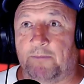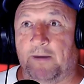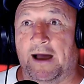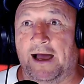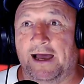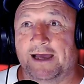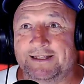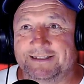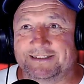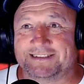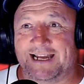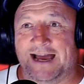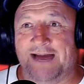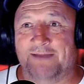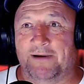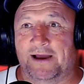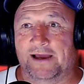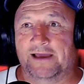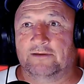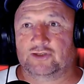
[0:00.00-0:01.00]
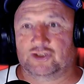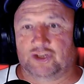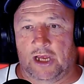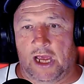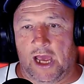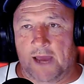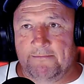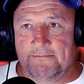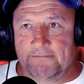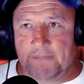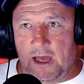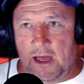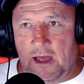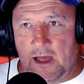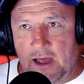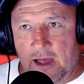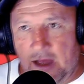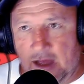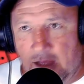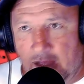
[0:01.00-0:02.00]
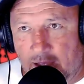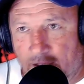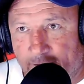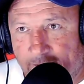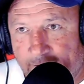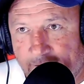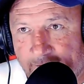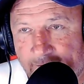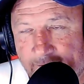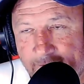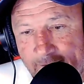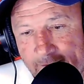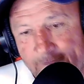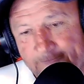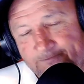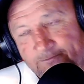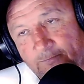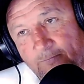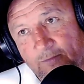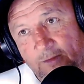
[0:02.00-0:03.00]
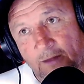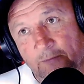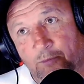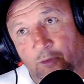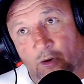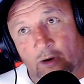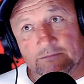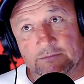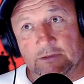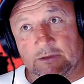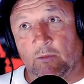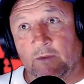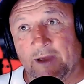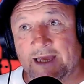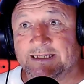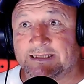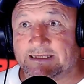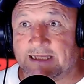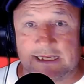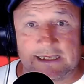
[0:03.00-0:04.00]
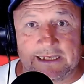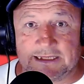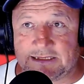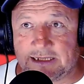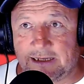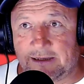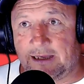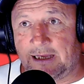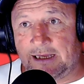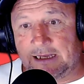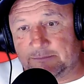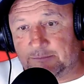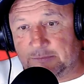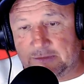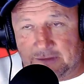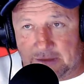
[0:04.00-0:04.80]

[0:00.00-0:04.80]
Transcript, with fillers: pile drive by a timber. No way. But the worst thing is, I, I had me